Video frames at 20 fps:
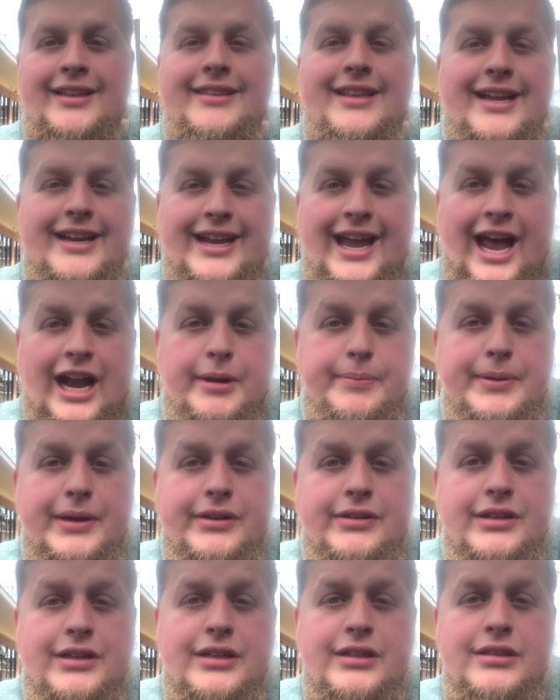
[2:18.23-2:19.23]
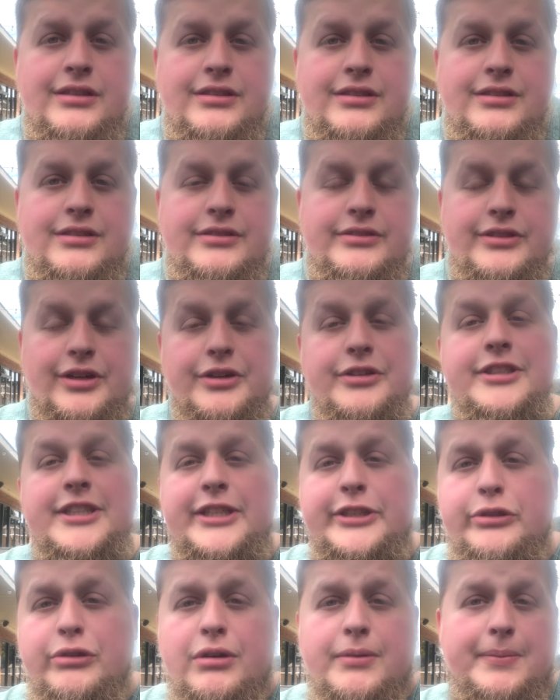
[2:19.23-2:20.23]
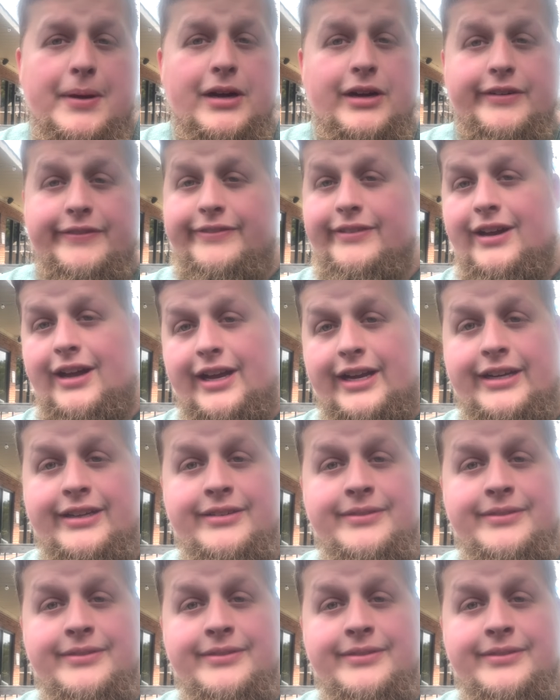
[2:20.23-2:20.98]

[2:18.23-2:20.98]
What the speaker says: That caterpillar turns into a butterfly.